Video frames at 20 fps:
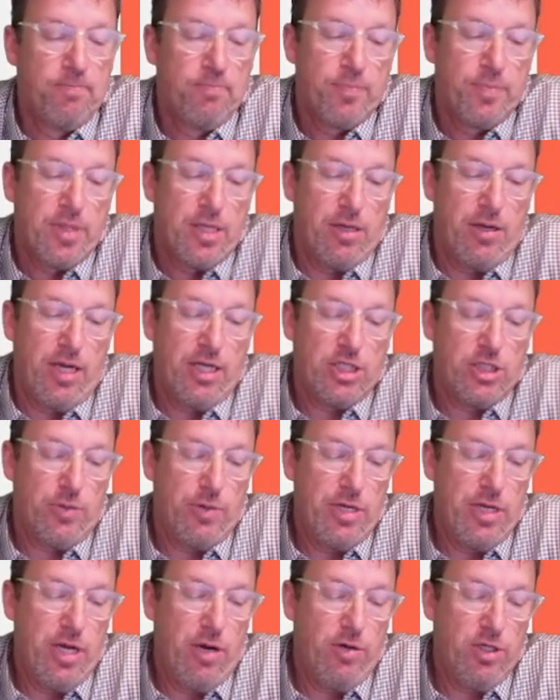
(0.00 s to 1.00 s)
All right, so we
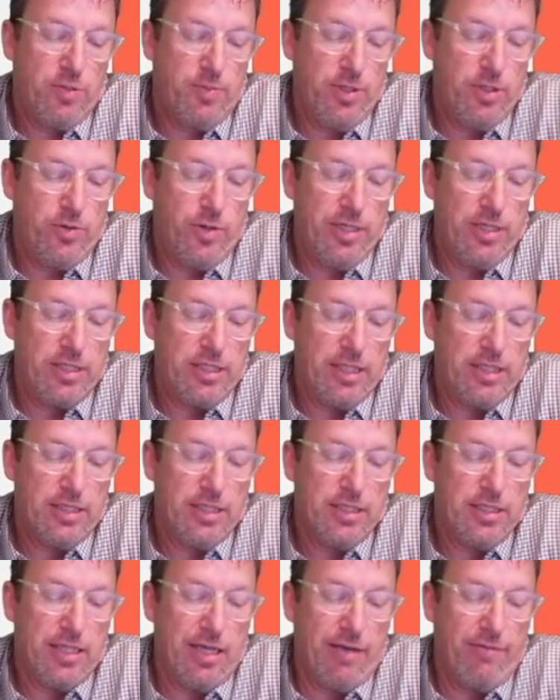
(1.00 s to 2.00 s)
know it's between 6
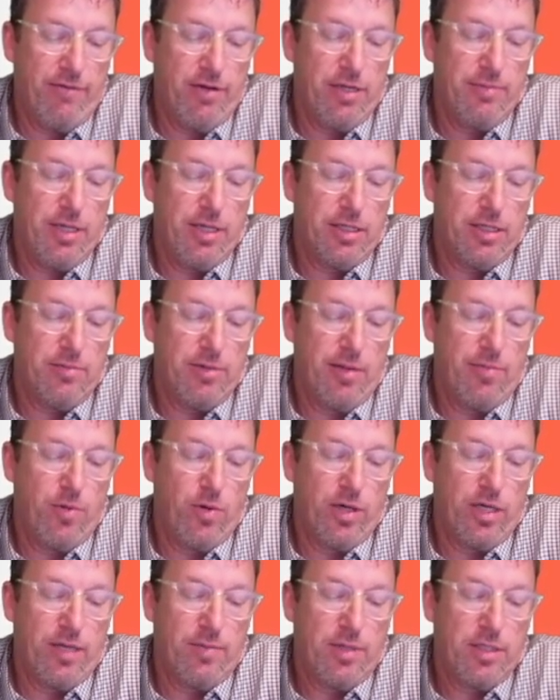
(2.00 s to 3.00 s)
and 7. Let me clear my
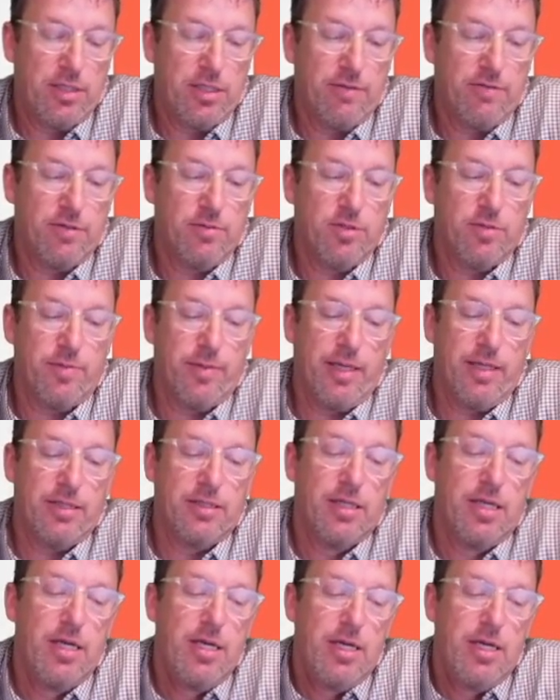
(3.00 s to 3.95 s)
board, give myself some space.